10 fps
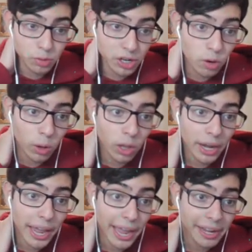recoil
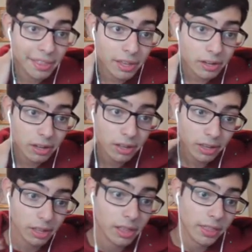on anything.
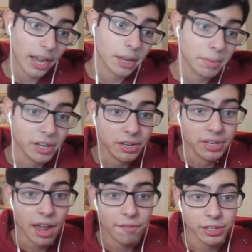That could be
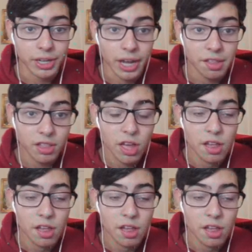definitely nice.